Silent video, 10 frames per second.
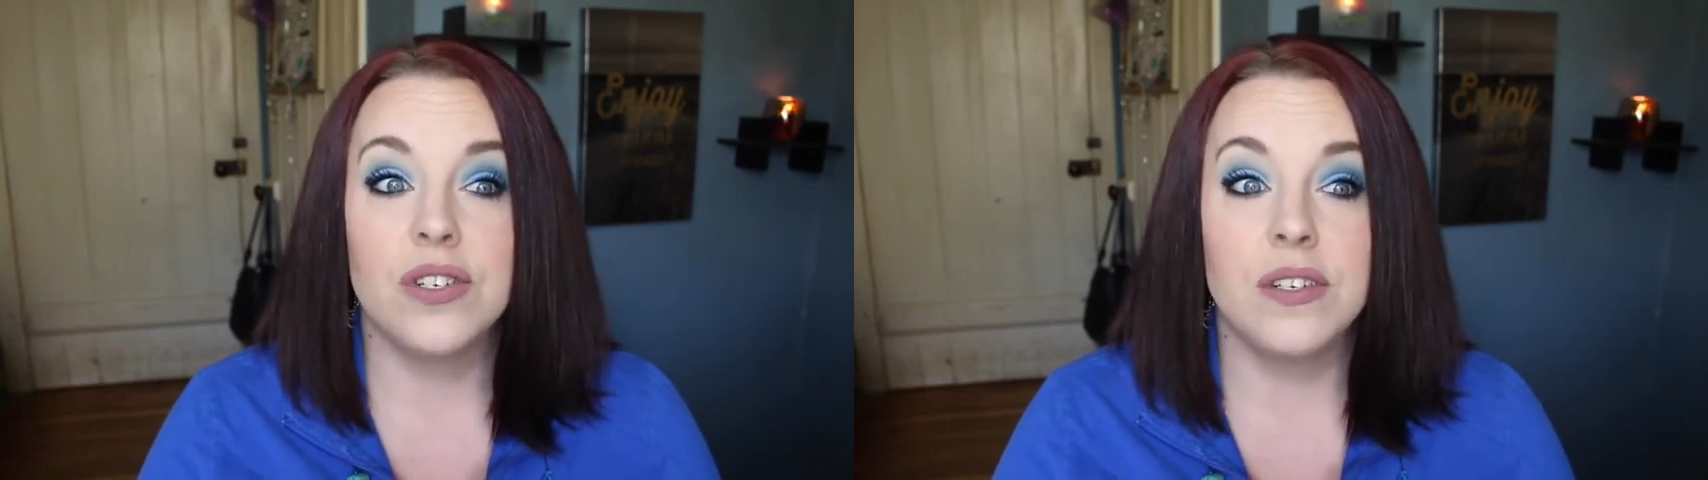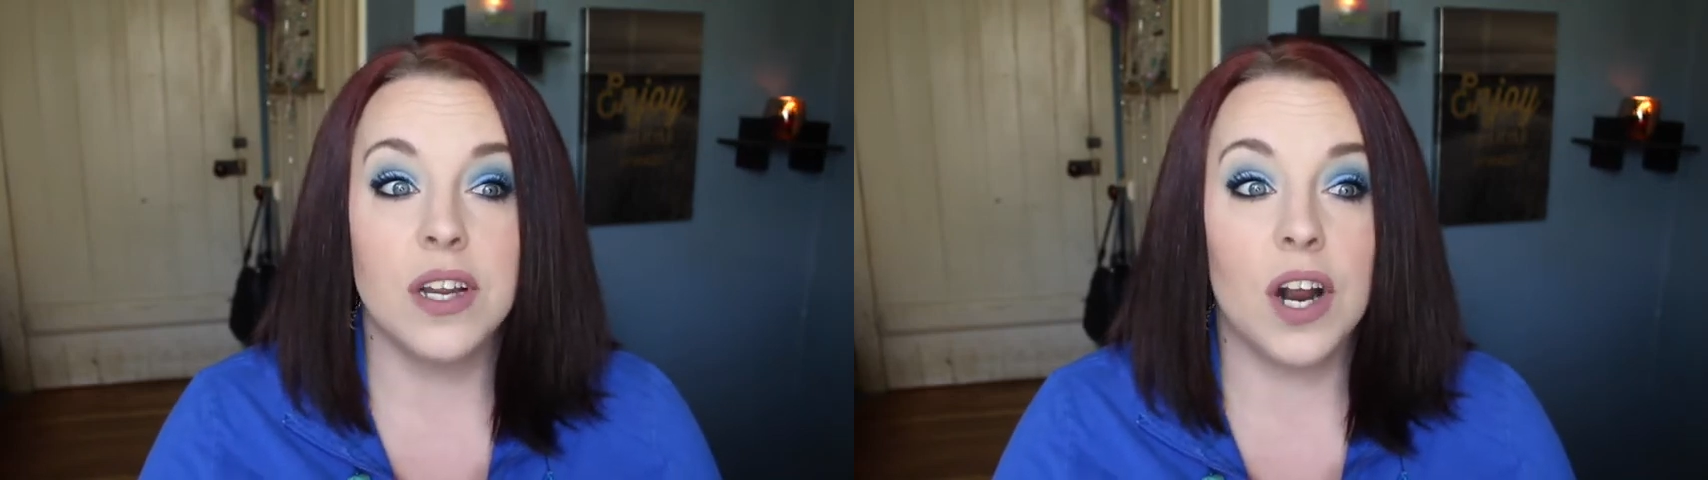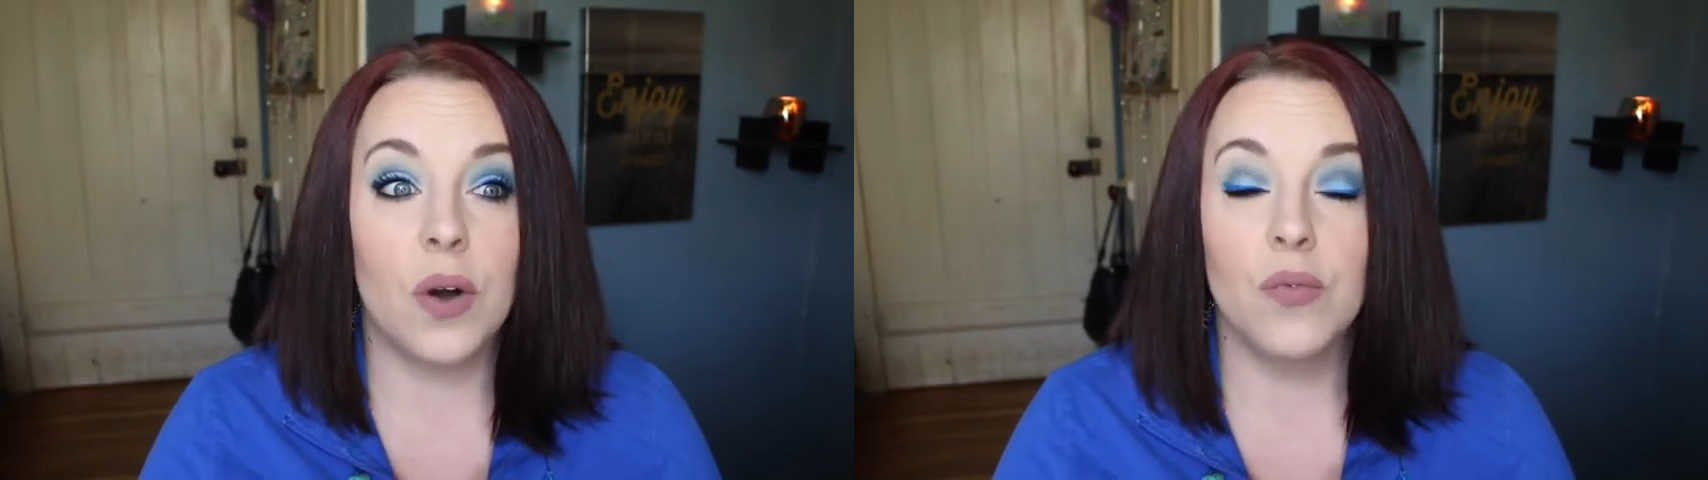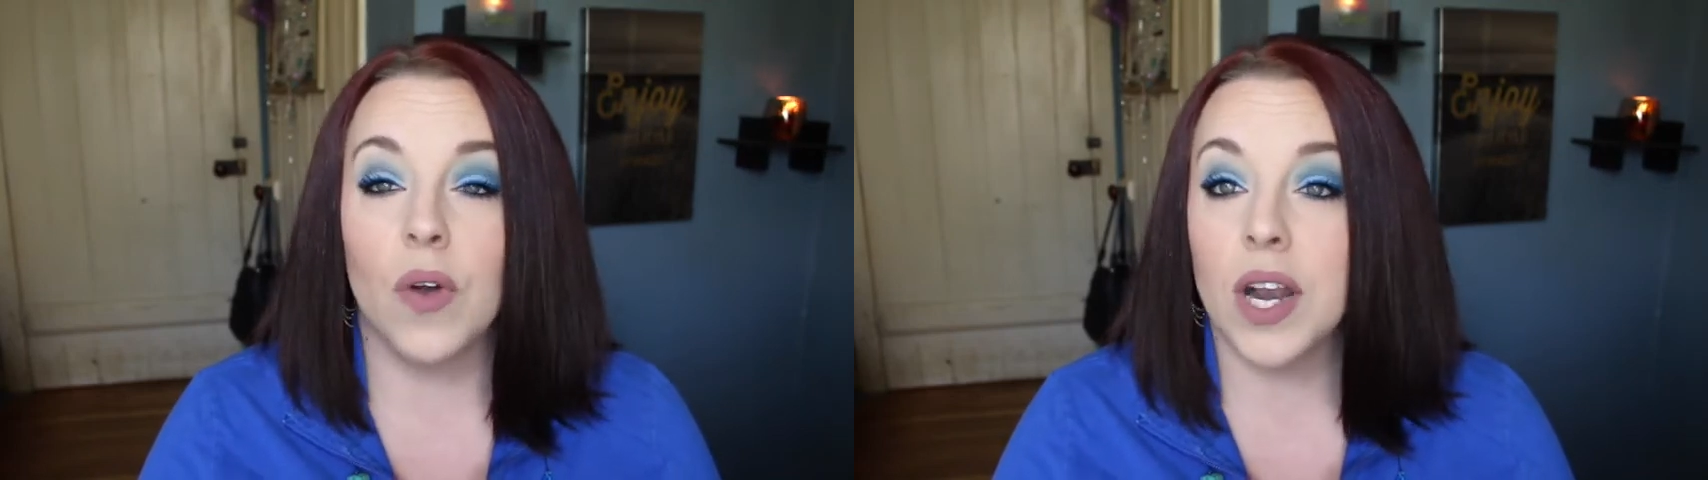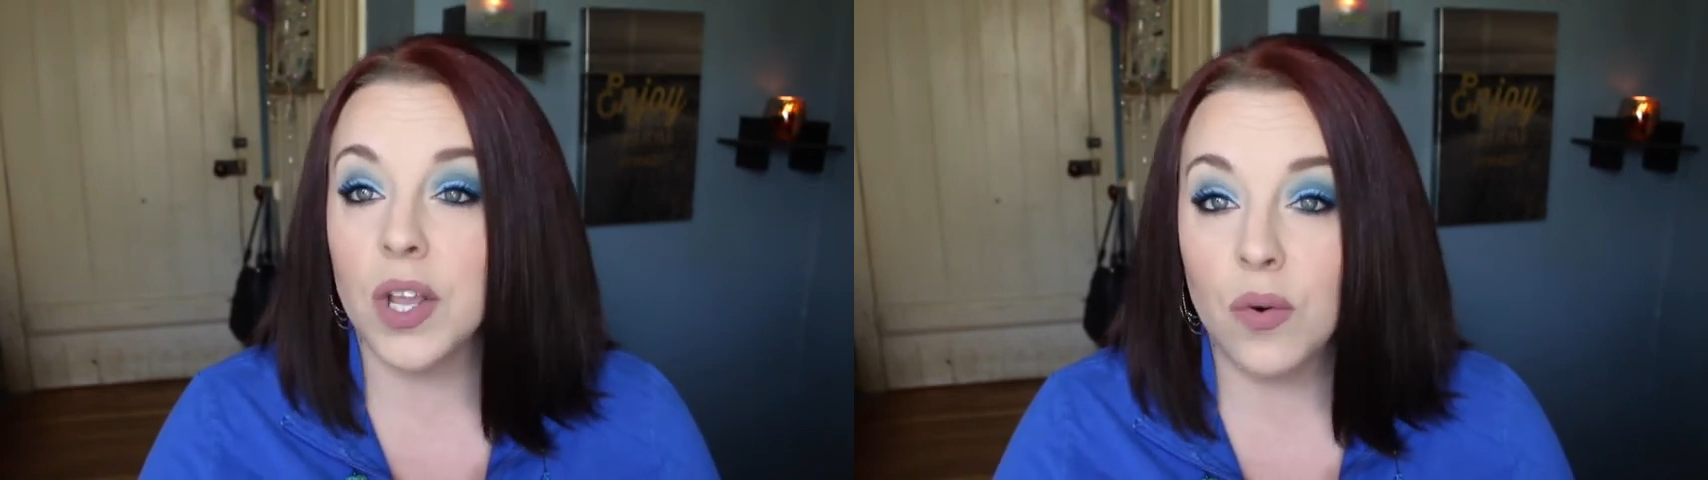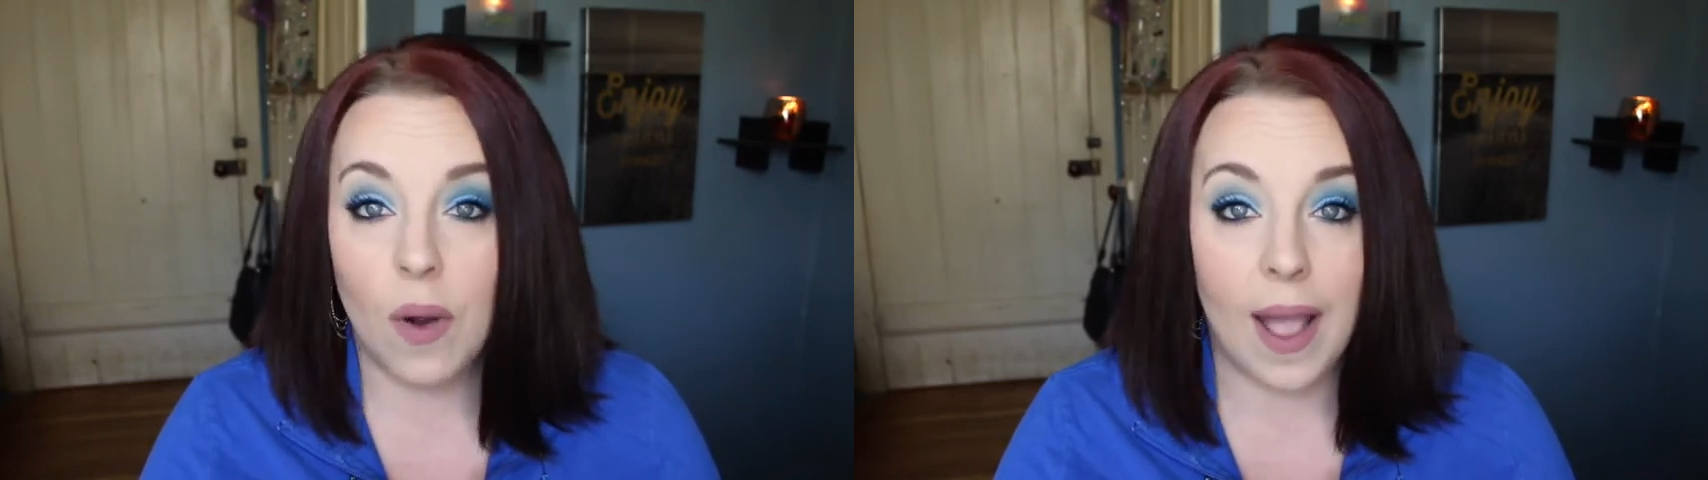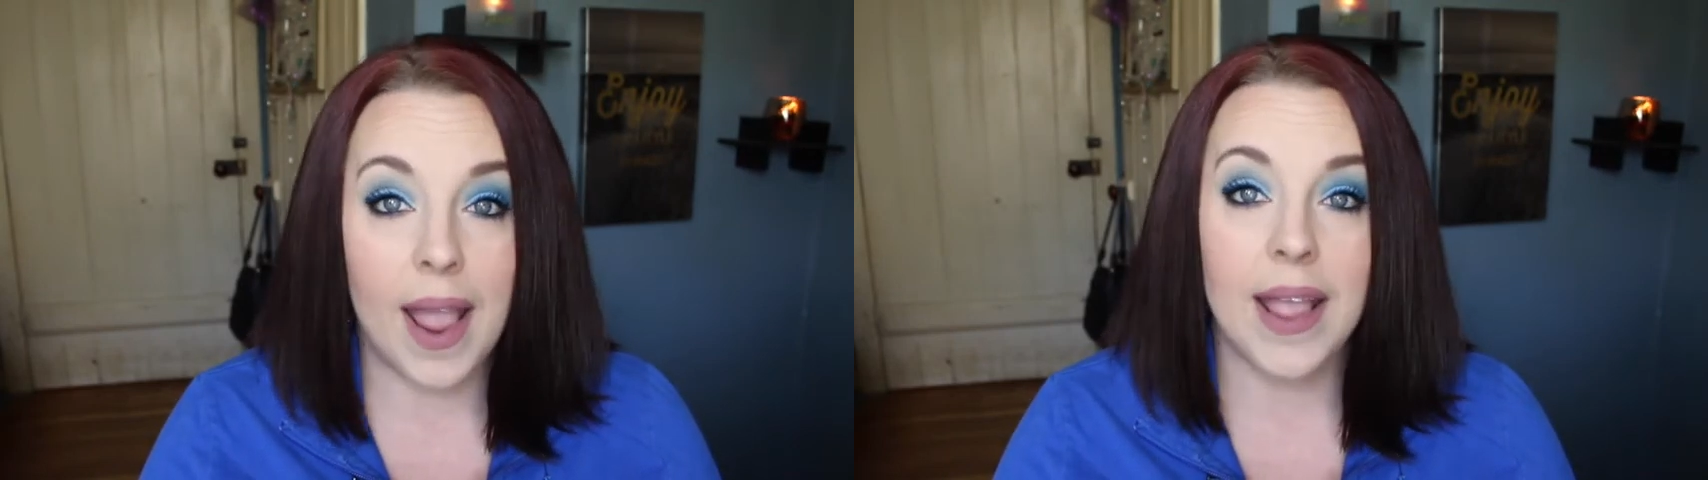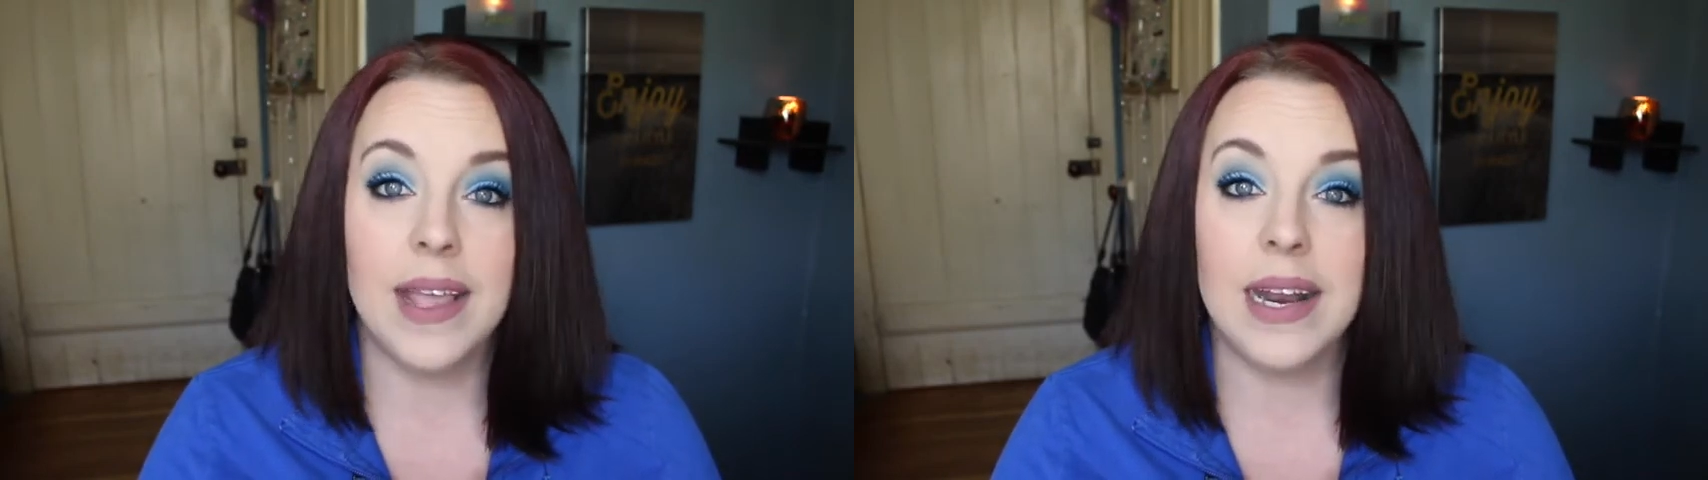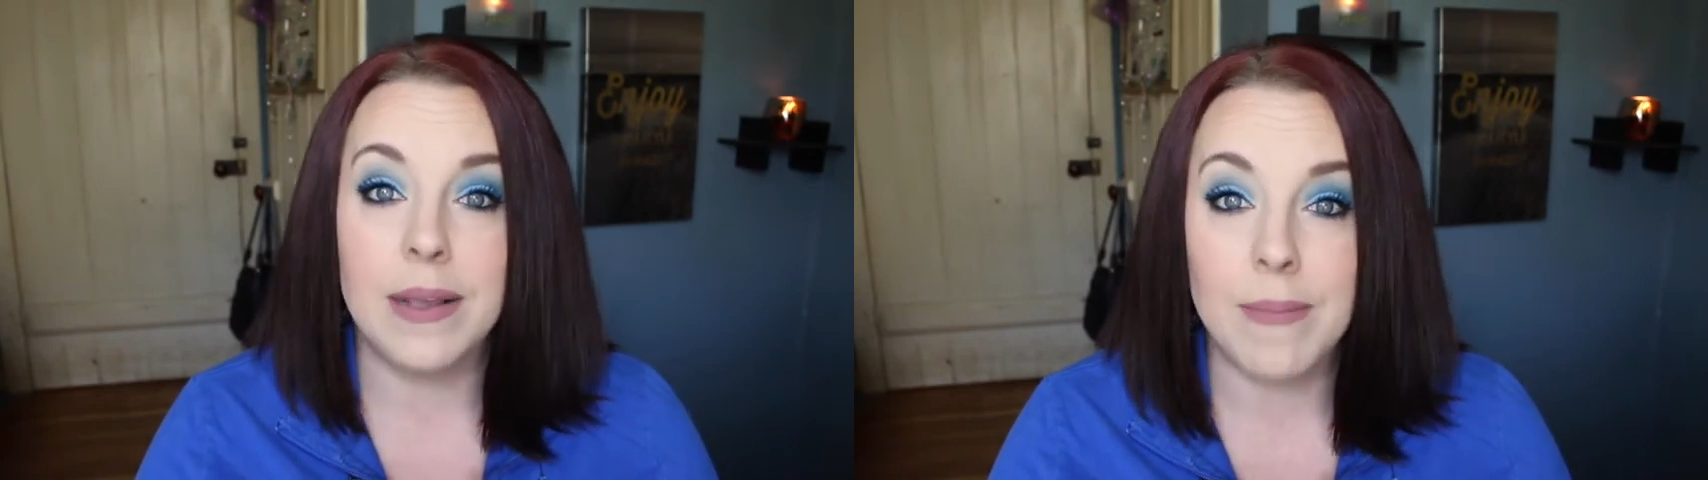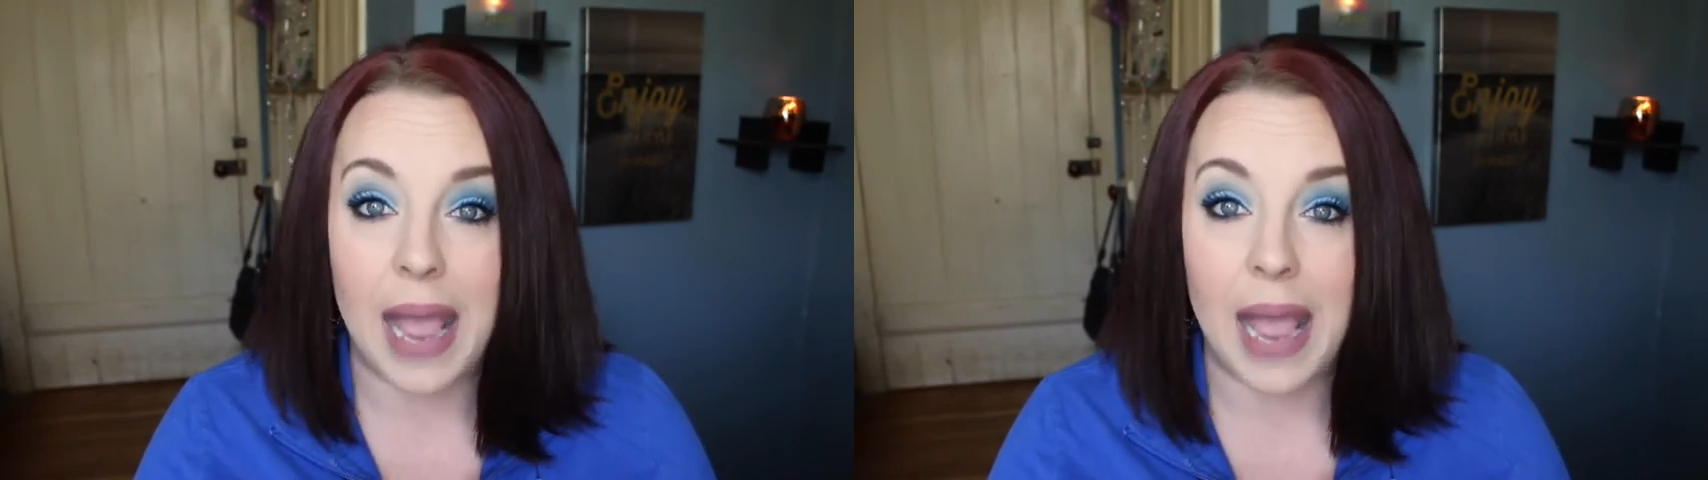running away, getting